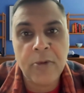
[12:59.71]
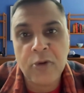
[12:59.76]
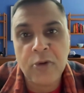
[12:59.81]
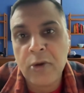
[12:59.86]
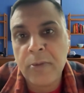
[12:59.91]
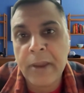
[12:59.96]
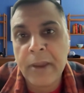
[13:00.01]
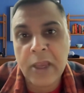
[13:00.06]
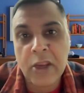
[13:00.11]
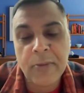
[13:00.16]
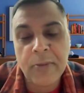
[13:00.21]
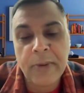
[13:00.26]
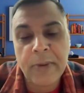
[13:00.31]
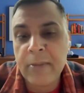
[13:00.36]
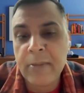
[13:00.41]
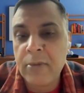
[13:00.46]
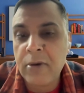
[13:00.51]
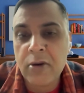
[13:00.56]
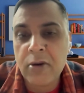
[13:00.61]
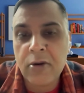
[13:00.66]
oral
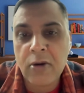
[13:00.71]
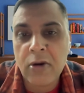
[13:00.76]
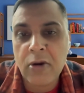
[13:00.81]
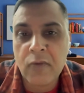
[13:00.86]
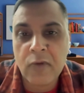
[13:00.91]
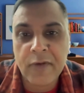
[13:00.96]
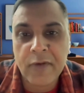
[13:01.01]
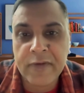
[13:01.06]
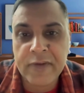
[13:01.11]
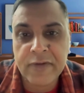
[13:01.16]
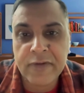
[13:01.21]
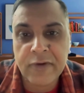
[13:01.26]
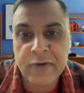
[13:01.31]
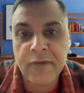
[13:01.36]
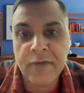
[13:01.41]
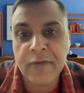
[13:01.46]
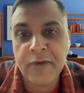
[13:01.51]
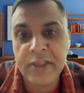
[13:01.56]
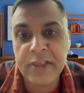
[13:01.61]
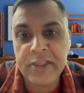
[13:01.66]
microbiome, or
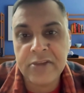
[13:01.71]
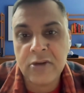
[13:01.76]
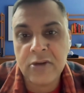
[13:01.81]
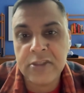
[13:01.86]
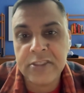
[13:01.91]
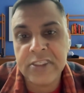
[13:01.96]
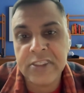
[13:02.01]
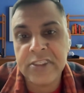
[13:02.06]
whatever way is called